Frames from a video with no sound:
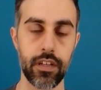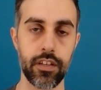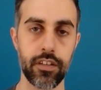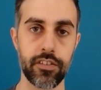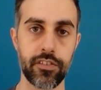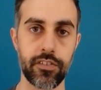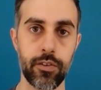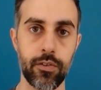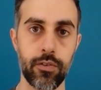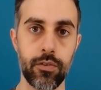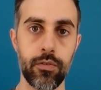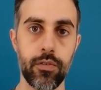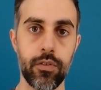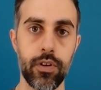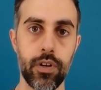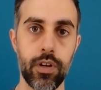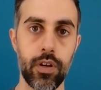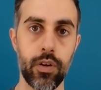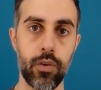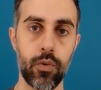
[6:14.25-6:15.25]

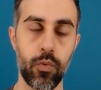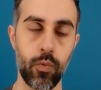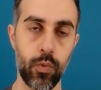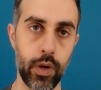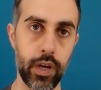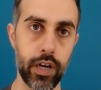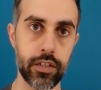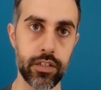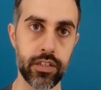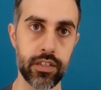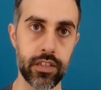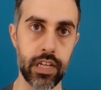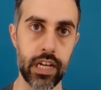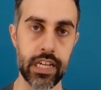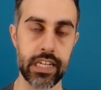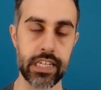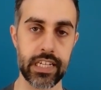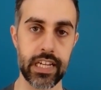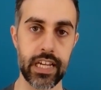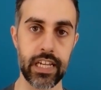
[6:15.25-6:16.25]
So where
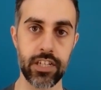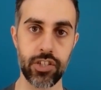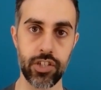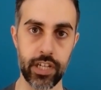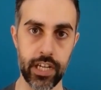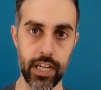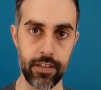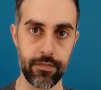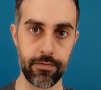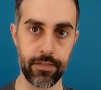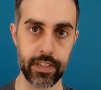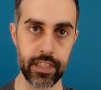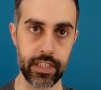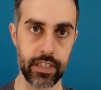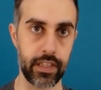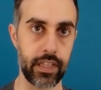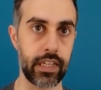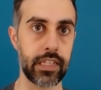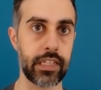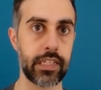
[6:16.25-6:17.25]
does AGL fit in
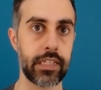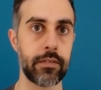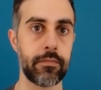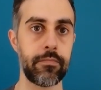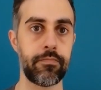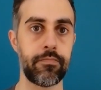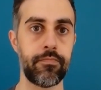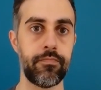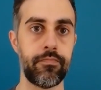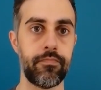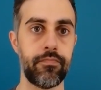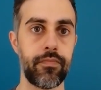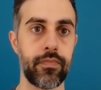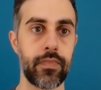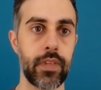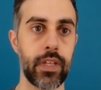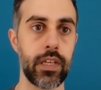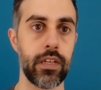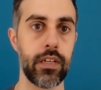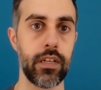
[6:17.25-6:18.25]
this?
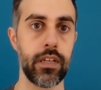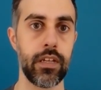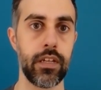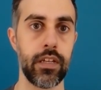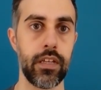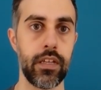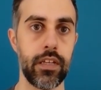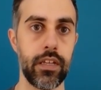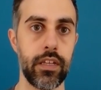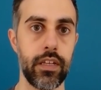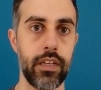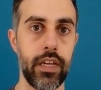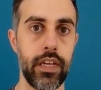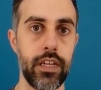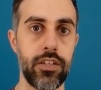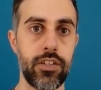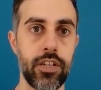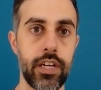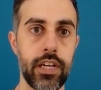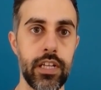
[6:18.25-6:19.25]

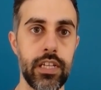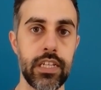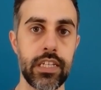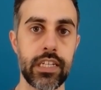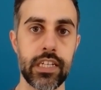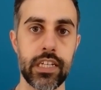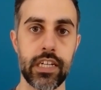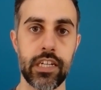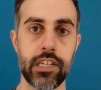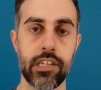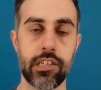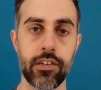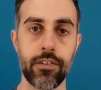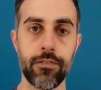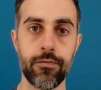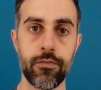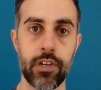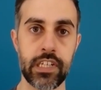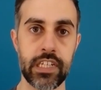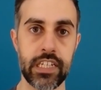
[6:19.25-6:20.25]
AGL is a
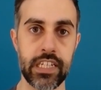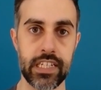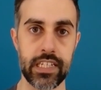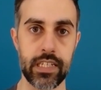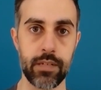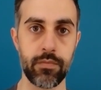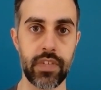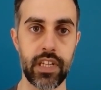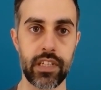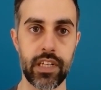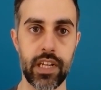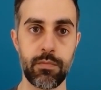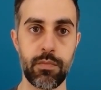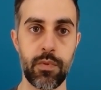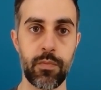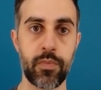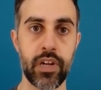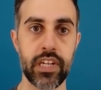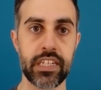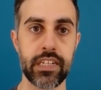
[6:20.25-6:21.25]
software system that can be
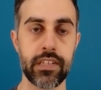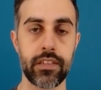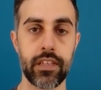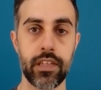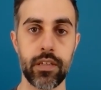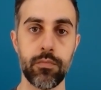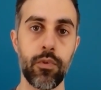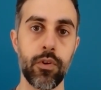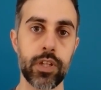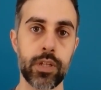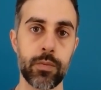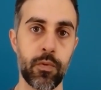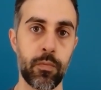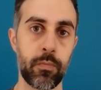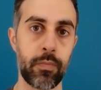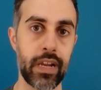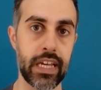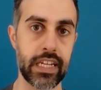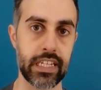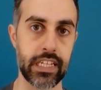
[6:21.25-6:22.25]
present in multiple
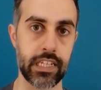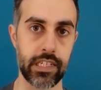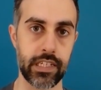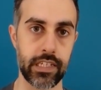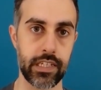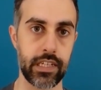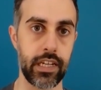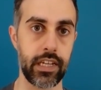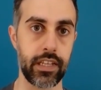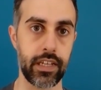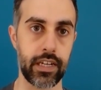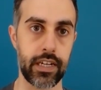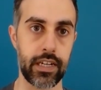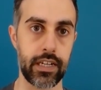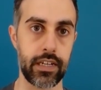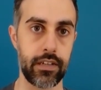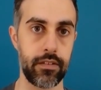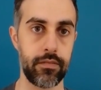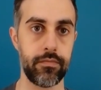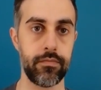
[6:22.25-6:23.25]
places in the
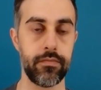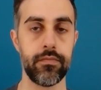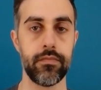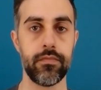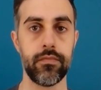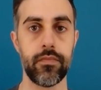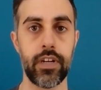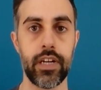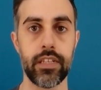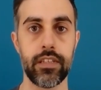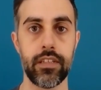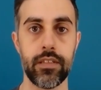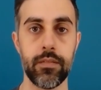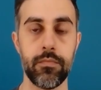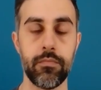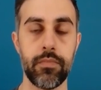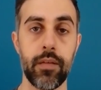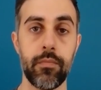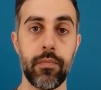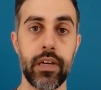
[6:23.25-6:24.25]
car, right? It
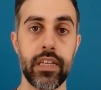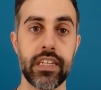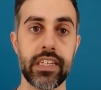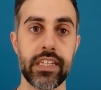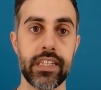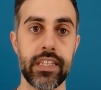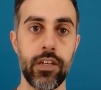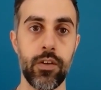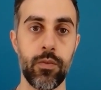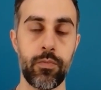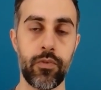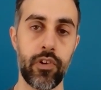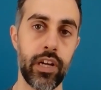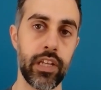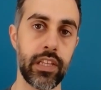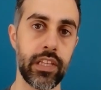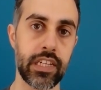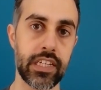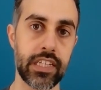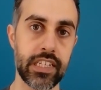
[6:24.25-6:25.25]
implements the
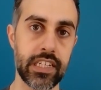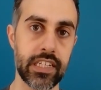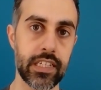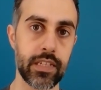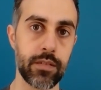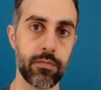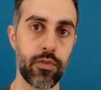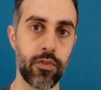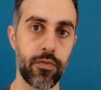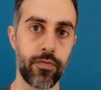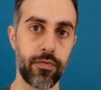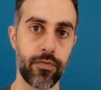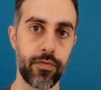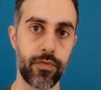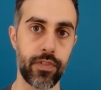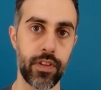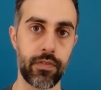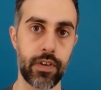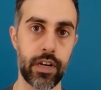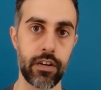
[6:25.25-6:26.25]
operating system of
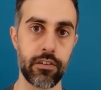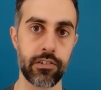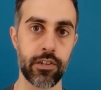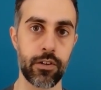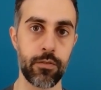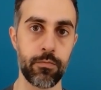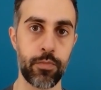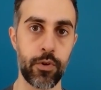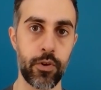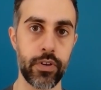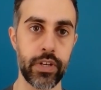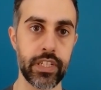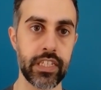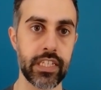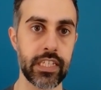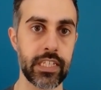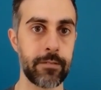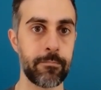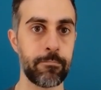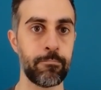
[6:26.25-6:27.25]
the various
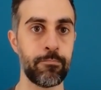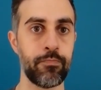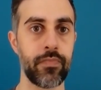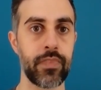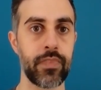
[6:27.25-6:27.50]
components,